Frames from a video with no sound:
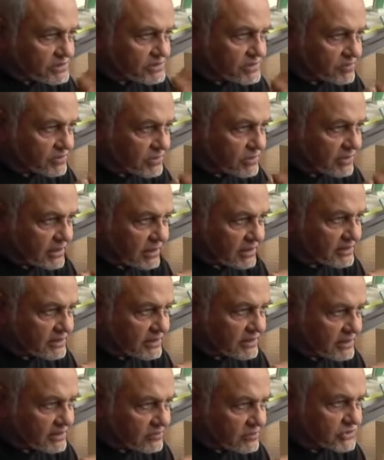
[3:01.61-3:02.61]
simple
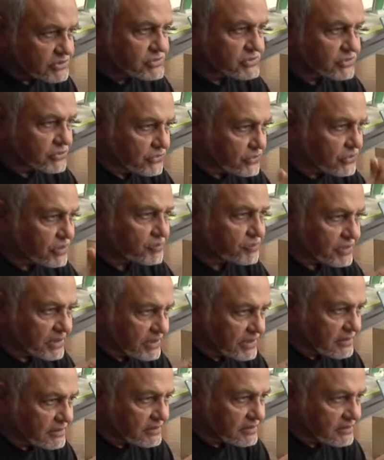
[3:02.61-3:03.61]
idea which you
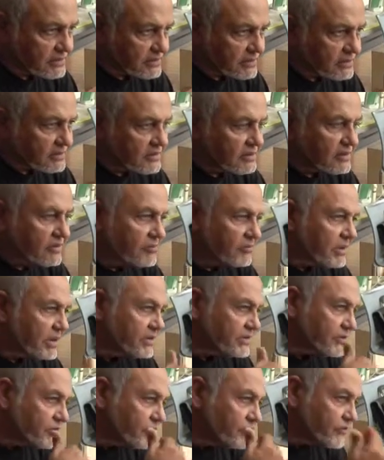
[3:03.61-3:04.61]
repeat,
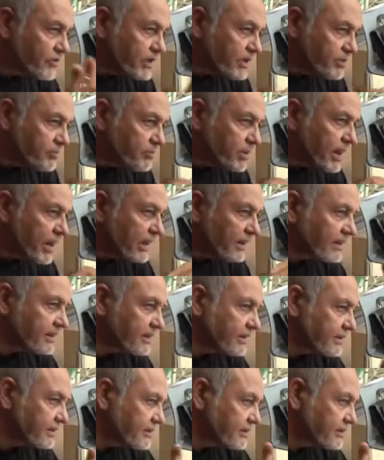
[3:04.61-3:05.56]
but you feed back.